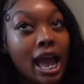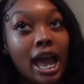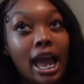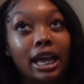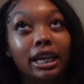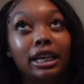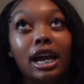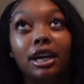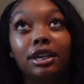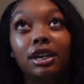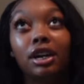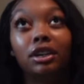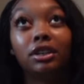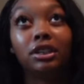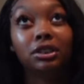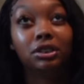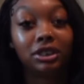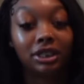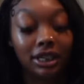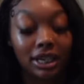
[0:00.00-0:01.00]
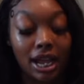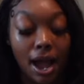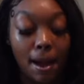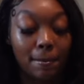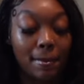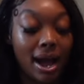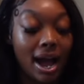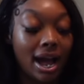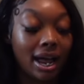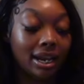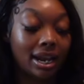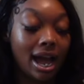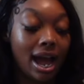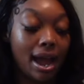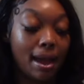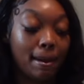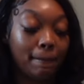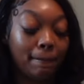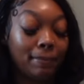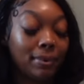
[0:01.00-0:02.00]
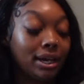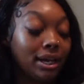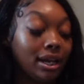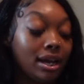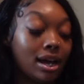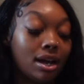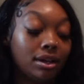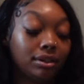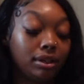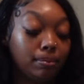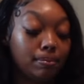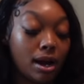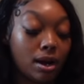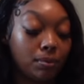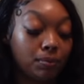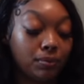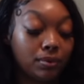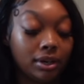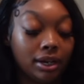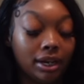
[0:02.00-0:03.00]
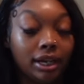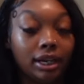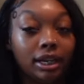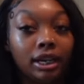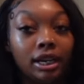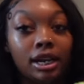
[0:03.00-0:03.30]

And y'all know usually I buy a lot, but I only bought one.